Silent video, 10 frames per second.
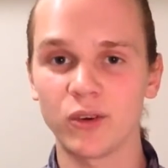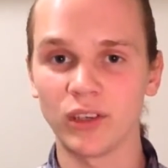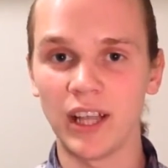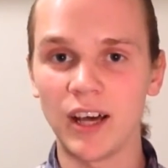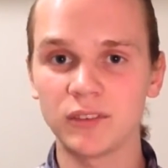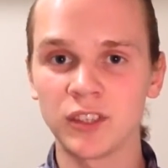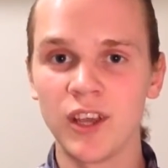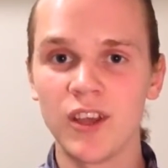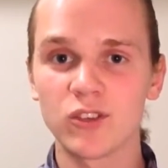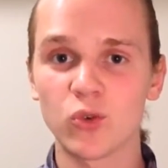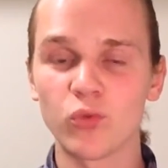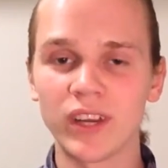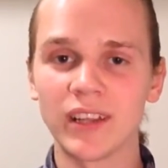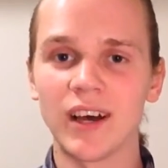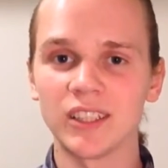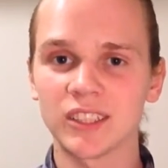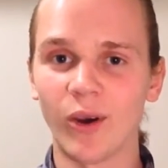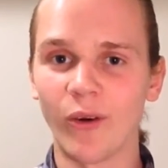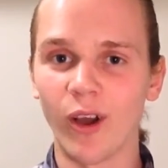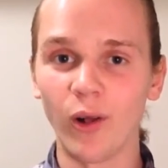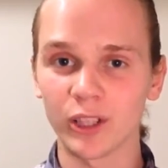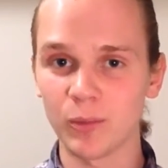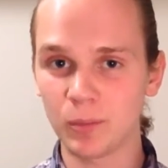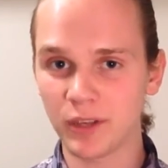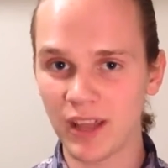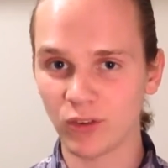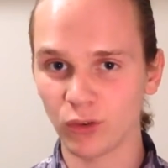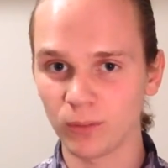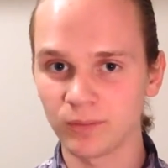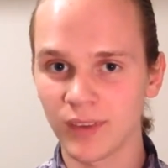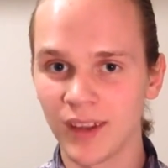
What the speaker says: to our lives to realize our ultimate potential.